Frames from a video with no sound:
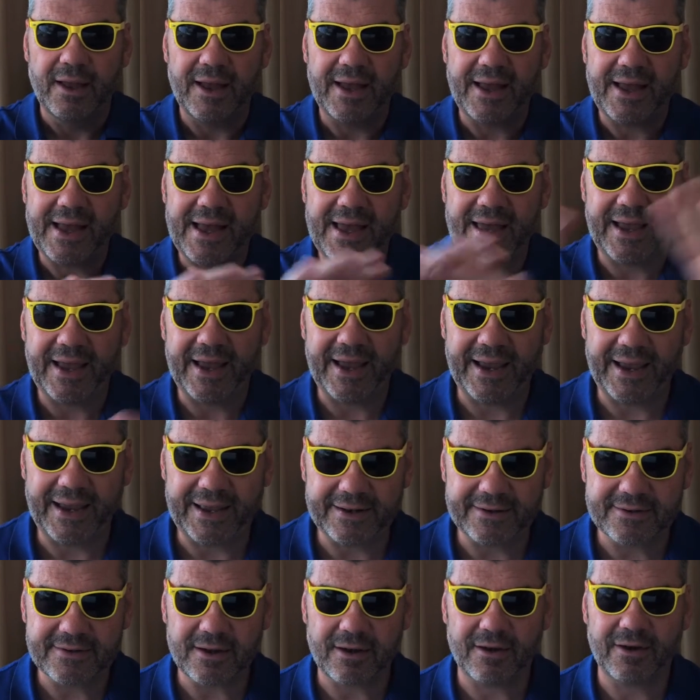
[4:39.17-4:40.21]

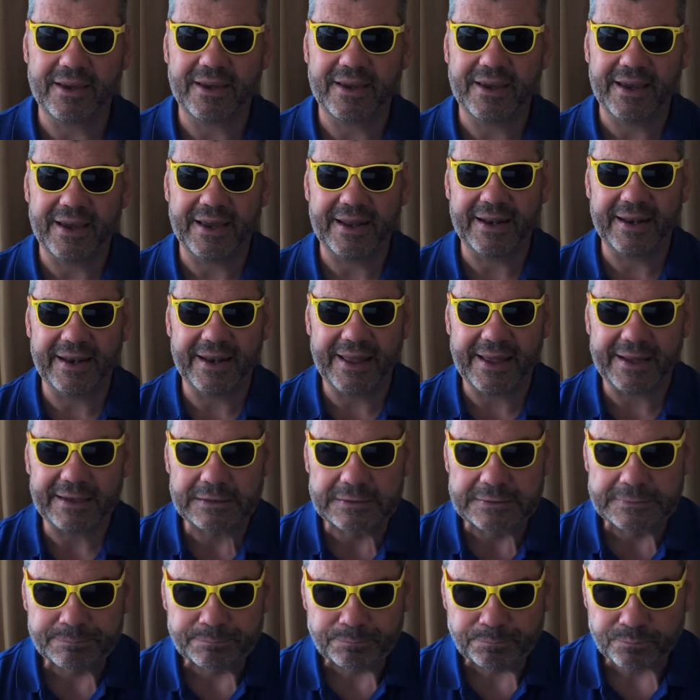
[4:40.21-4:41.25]
and
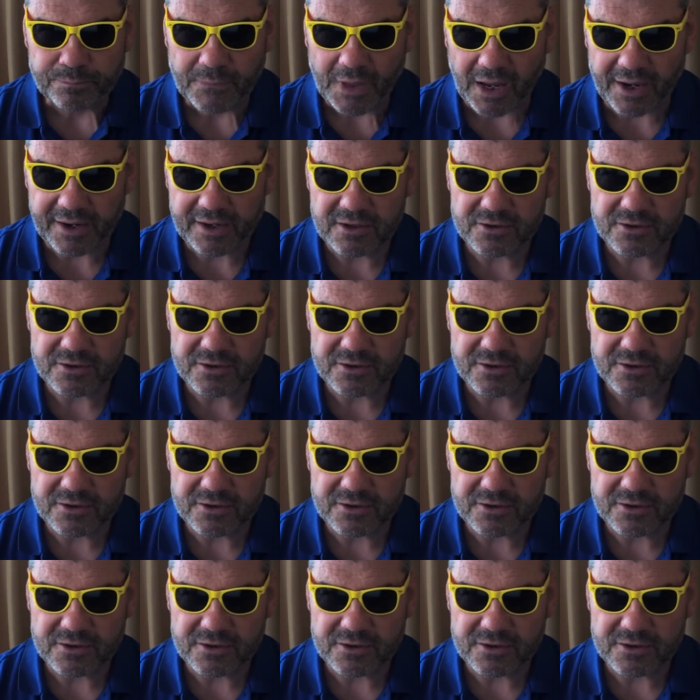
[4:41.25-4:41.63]
I